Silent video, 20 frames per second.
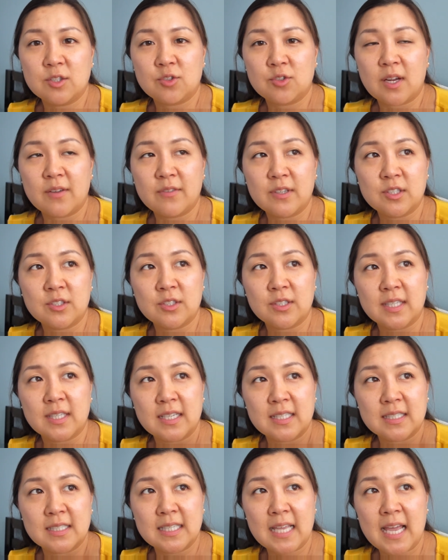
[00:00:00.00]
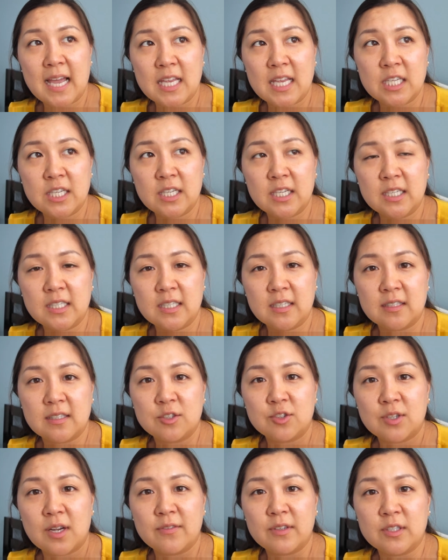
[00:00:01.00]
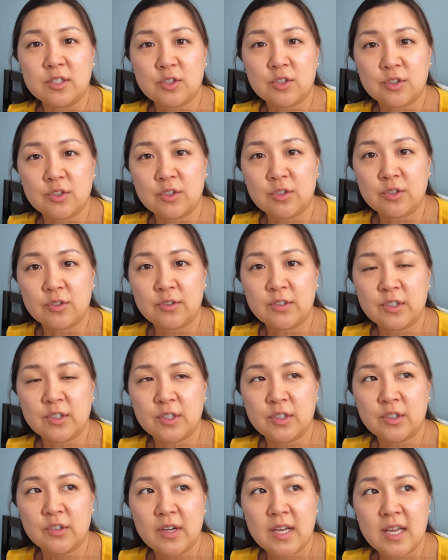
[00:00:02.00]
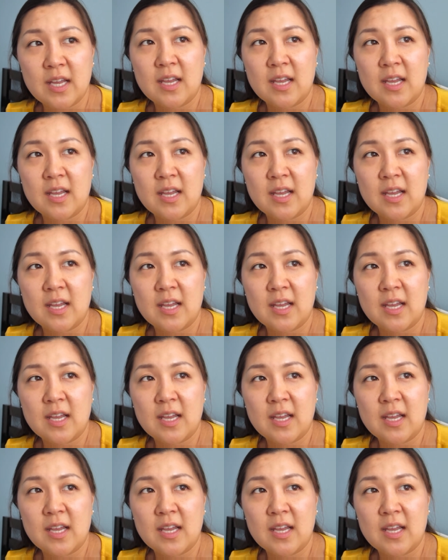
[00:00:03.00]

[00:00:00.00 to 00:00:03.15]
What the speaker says: driving to Kings Canyon, and then driving to Uluru,